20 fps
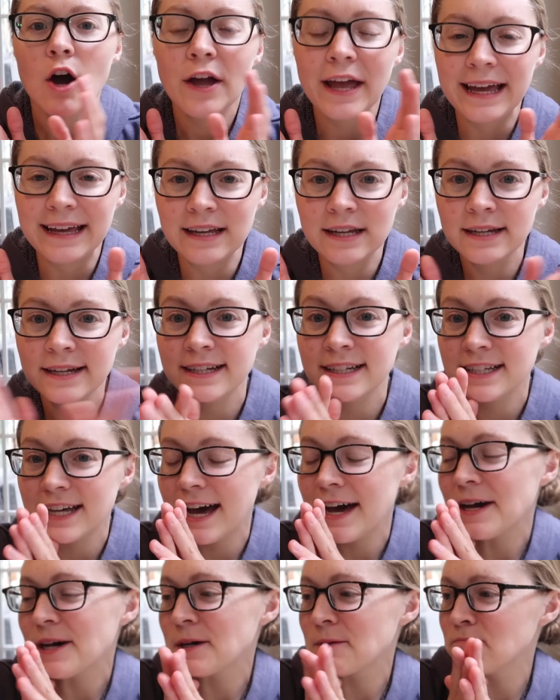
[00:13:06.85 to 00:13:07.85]
Okay,
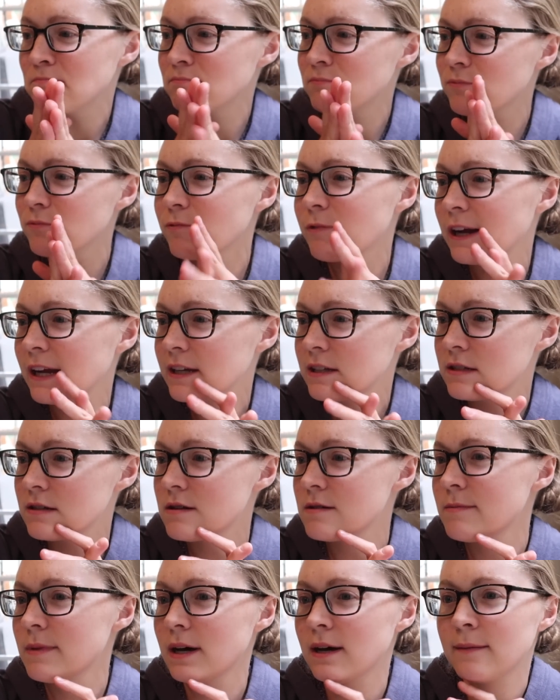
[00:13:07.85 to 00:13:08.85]
um,
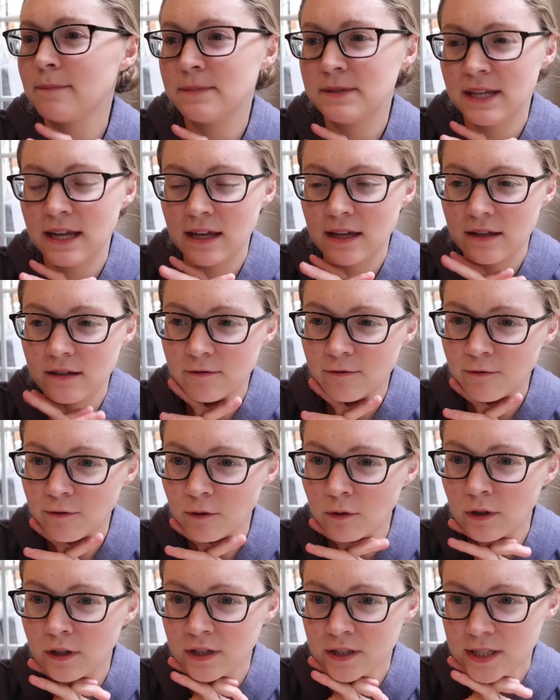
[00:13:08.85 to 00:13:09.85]
random update
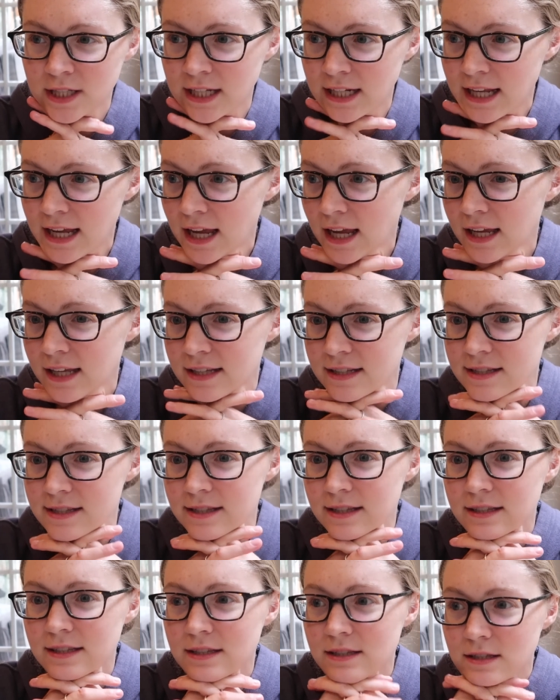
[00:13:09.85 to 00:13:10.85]
for
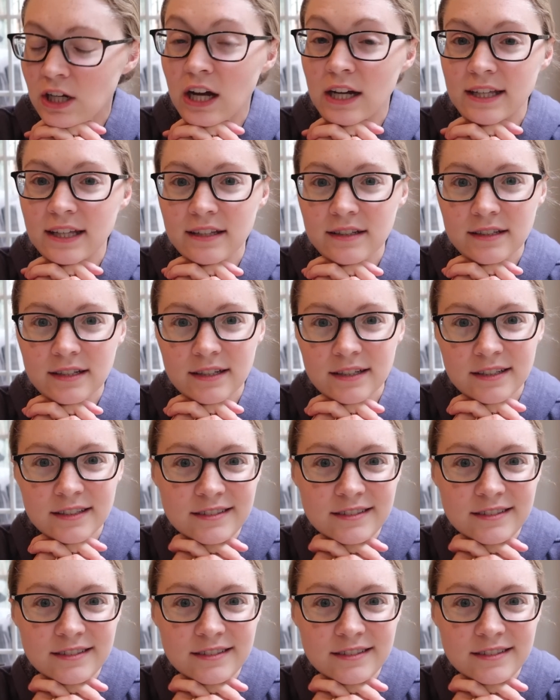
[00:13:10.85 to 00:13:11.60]
today's docket.